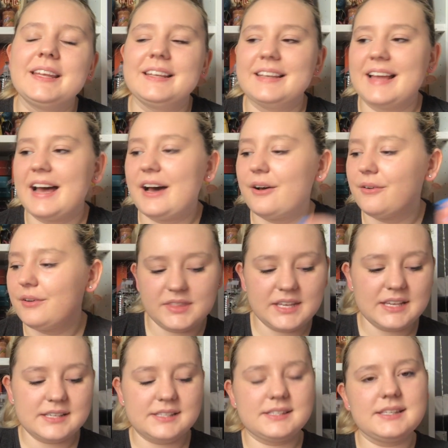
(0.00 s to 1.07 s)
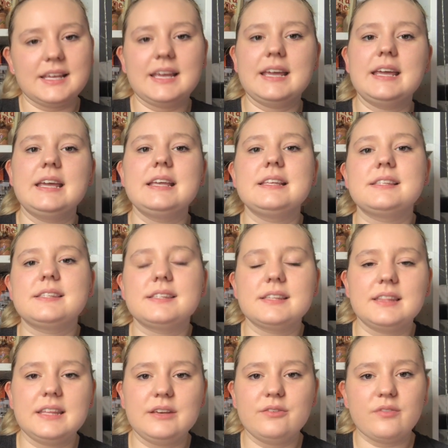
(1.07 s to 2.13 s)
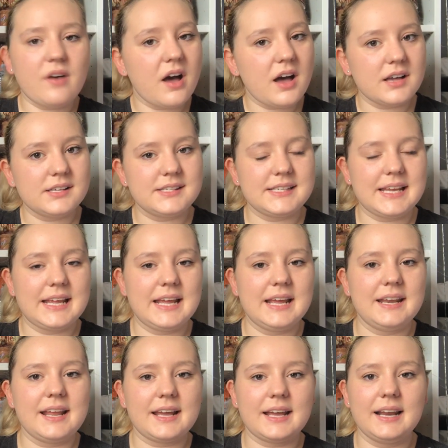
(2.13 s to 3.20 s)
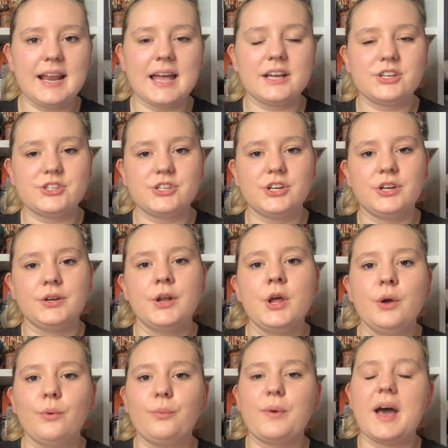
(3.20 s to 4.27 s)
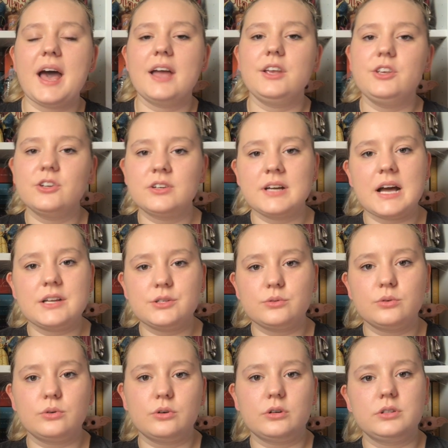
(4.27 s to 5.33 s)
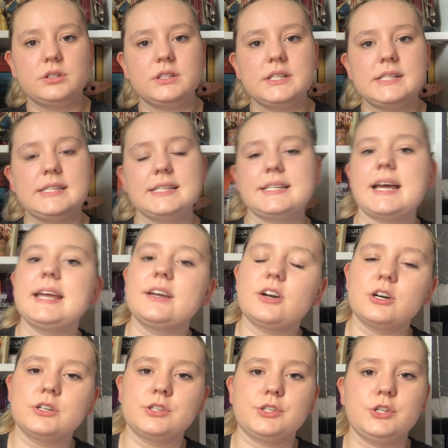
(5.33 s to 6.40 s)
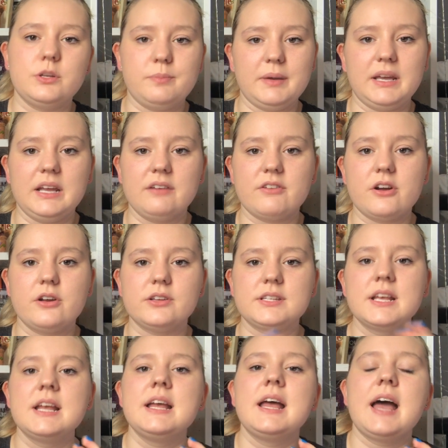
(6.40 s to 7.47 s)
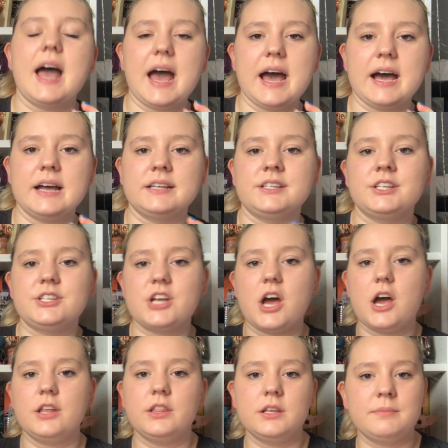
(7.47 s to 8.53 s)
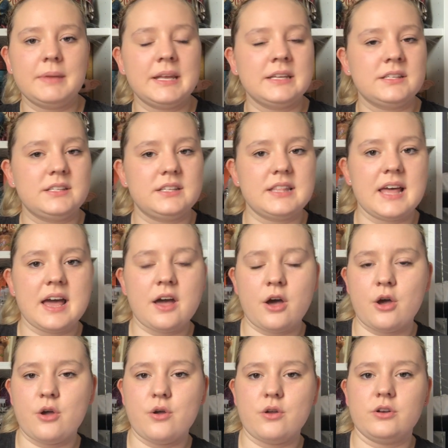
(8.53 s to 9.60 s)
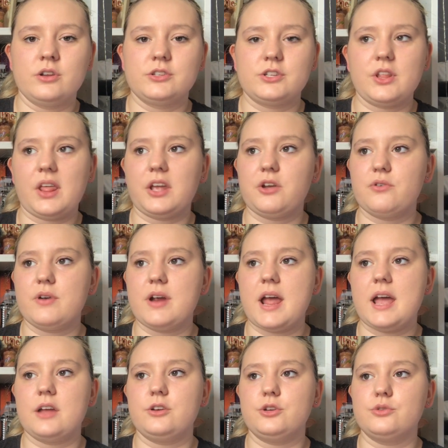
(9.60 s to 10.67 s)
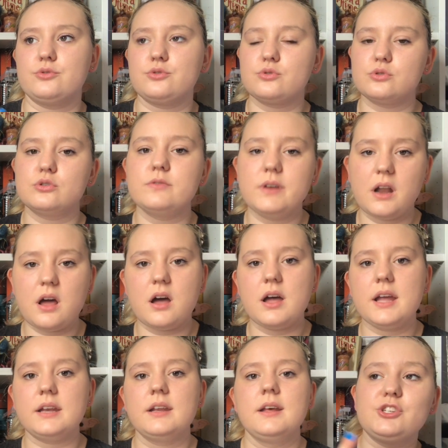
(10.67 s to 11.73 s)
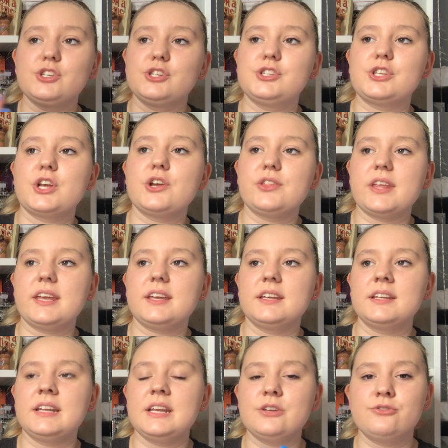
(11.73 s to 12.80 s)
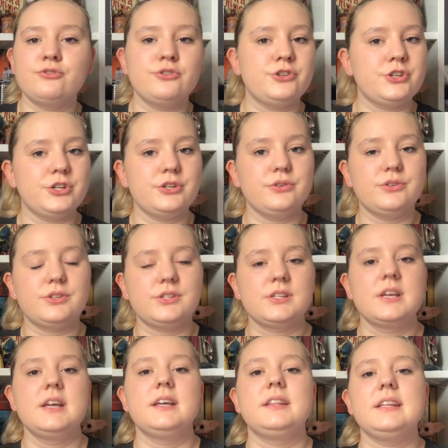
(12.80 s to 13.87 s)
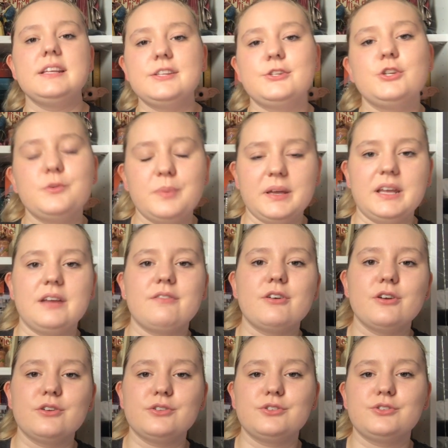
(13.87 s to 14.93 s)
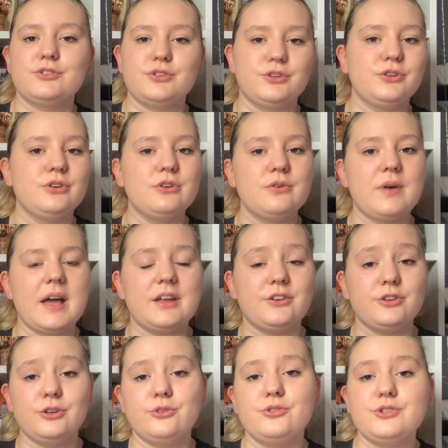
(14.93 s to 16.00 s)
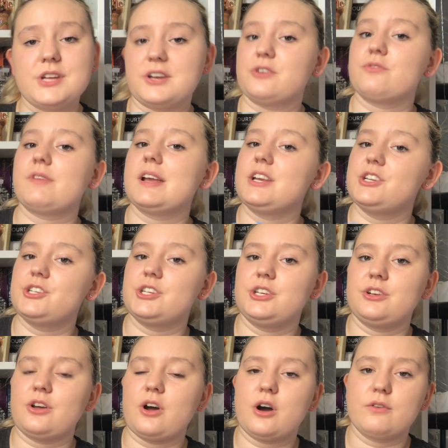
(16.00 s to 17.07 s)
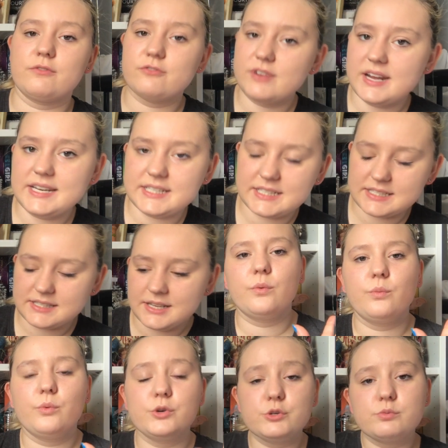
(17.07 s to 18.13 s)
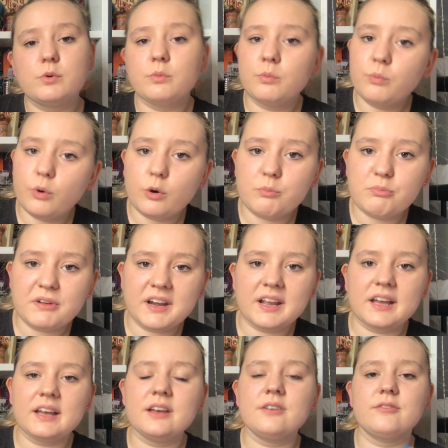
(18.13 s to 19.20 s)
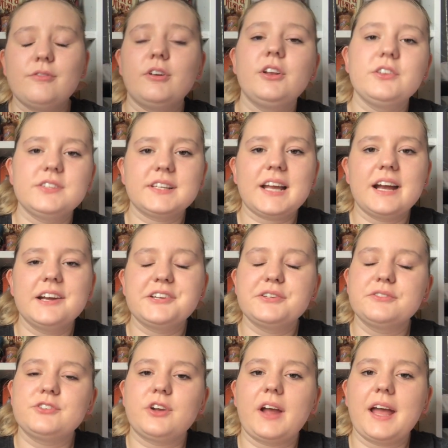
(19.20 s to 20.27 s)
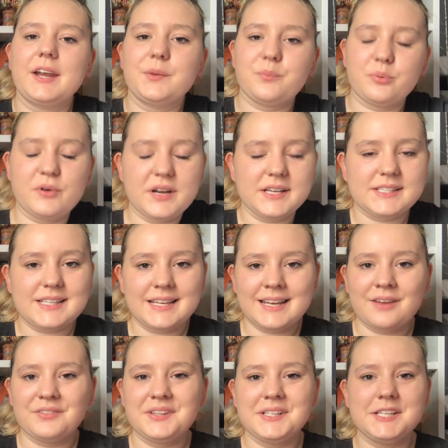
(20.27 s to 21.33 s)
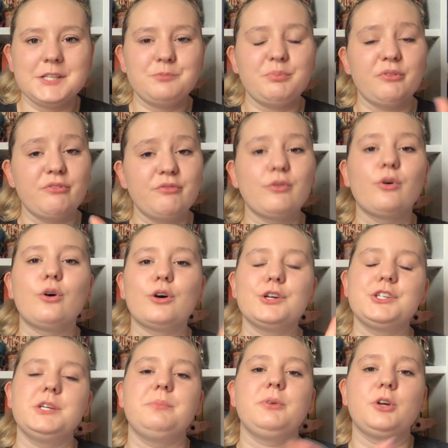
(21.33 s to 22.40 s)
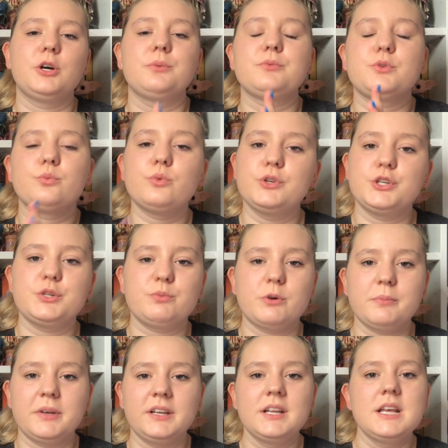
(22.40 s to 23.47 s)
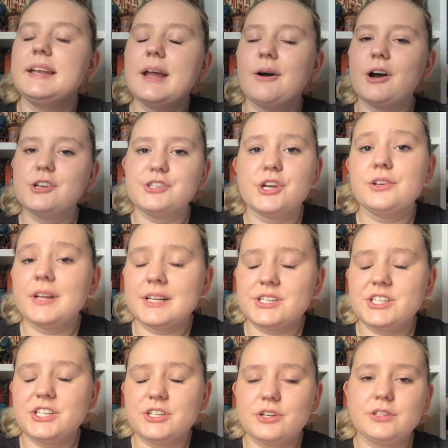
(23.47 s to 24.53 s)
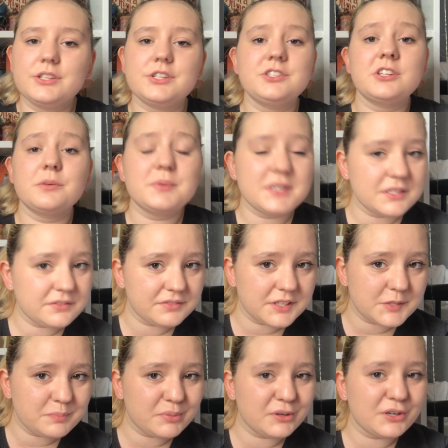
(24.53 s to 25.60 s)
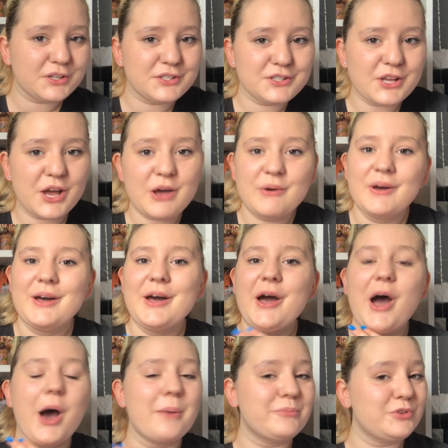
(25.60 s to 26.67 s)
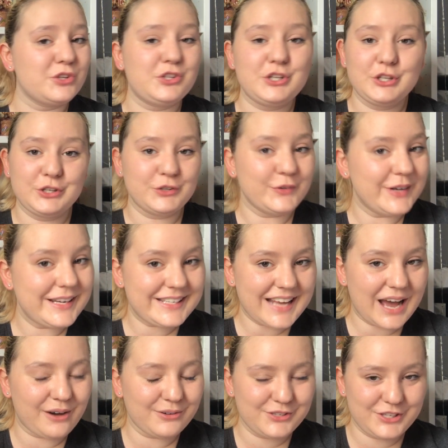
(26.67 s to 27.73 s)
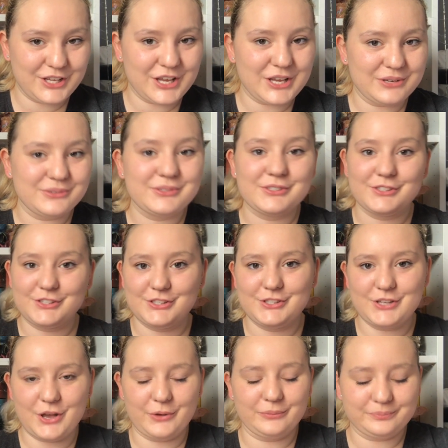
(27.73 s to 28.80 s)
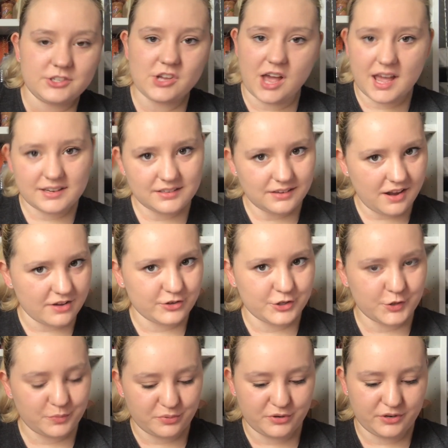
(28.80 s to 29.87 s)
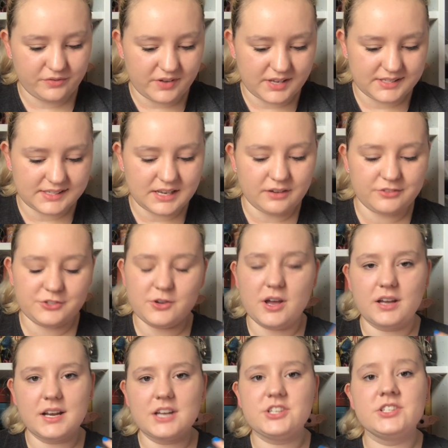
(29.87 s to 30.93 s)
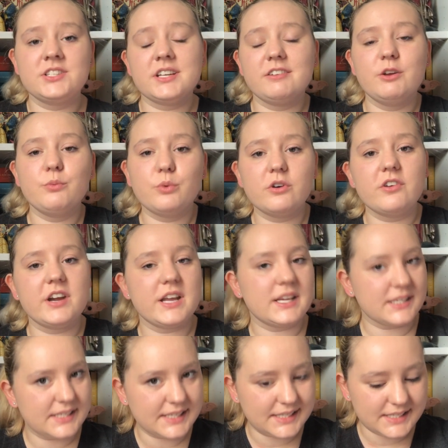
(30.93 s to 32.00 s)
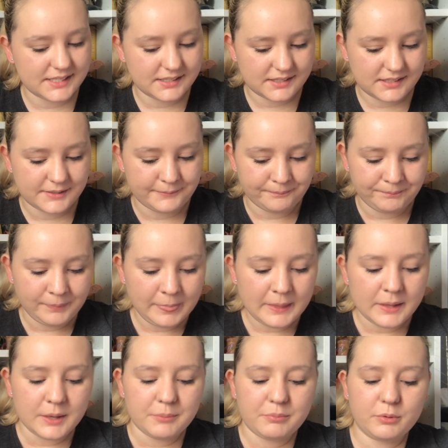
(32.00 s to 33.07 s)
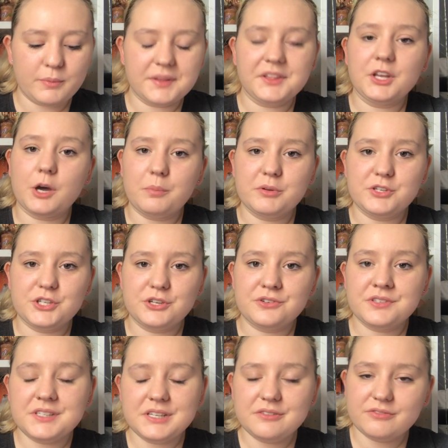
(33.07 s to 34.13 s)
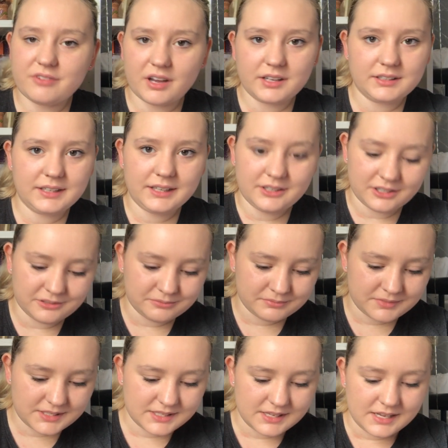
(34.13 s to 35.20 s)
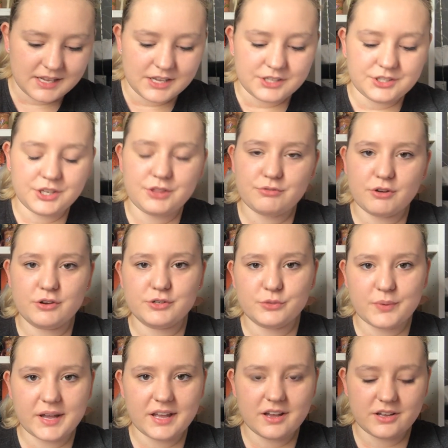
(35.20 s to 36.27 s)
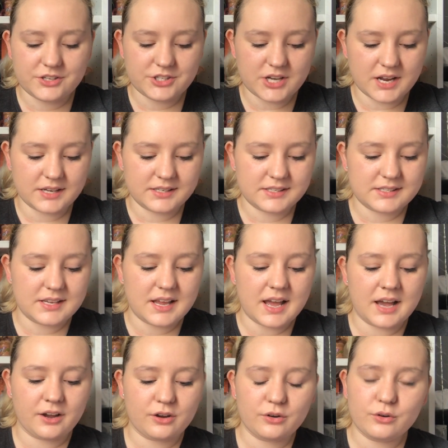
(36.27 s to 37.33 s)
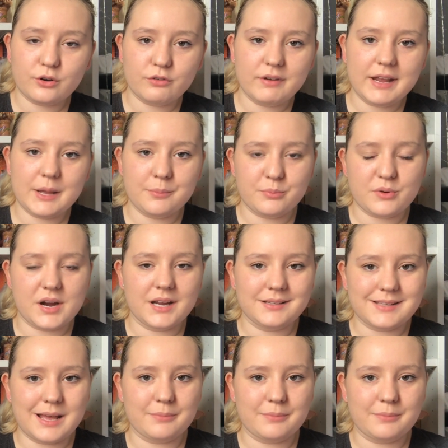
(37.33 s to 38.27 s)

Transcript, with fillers: Now this is the first in a collection where young adult authors take on superheroes and turn them into their own. So they create a new storyline just so they can introduce these superheroes to a new generation of readers. Wonder Woman Warbringer follows the character of Diana Prince, and now this is before she becomes Wonder Woman. Now, I don't actually know the synopsis of this book, so I'm just going to read it out to you. So, Diana longs to prove herself to her legendary warrior sisters. But when the opportunity finally comes, she throws away her chance at glory and breaks